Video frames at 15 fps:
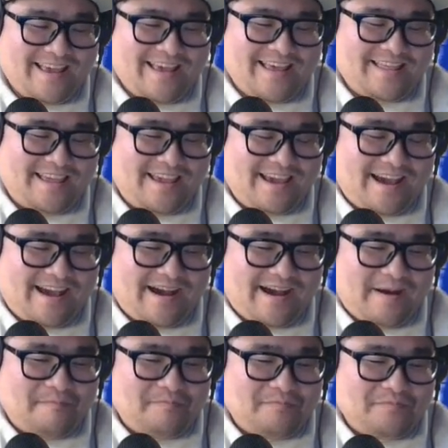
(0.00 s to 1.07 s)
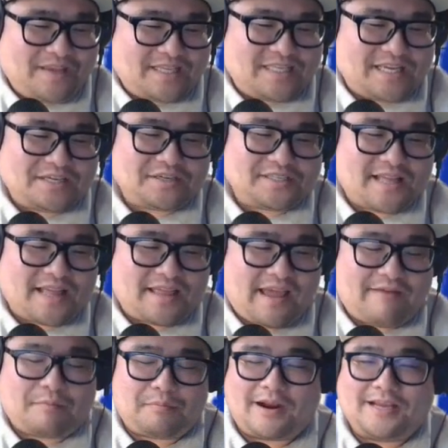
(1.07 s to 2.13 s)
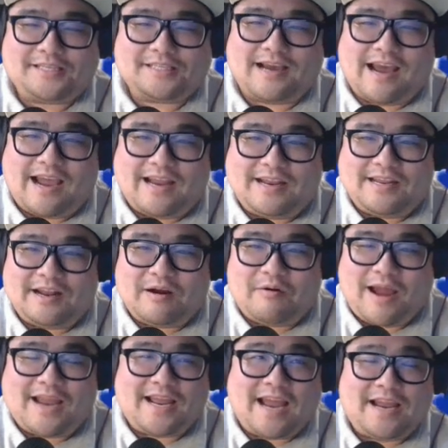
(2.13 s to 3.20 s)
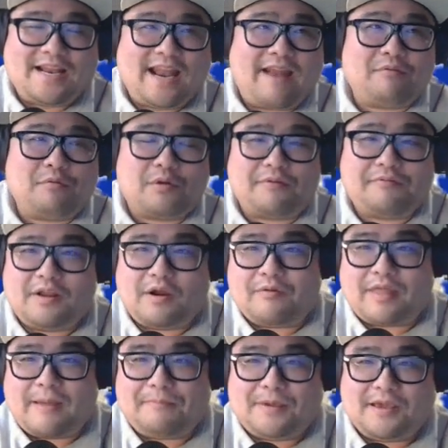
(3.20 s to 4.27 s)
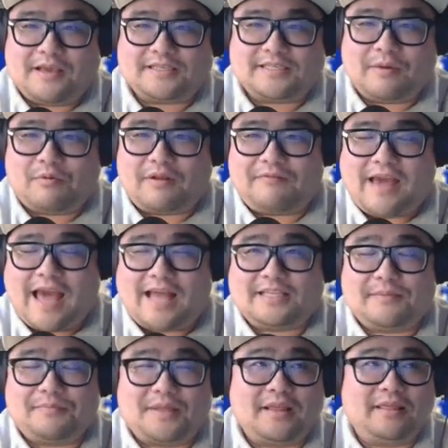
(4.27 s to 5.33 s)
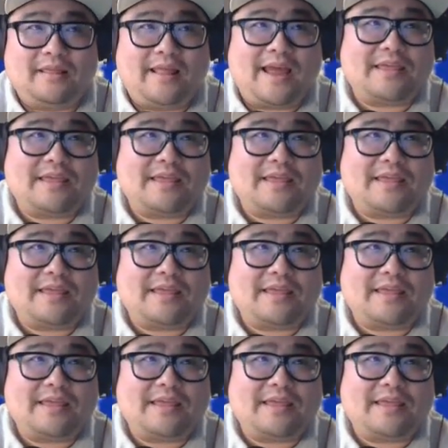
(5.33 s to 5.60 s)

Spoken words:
yeah, it's interesting that they have a price guide. I never would have known that PSA would have had something like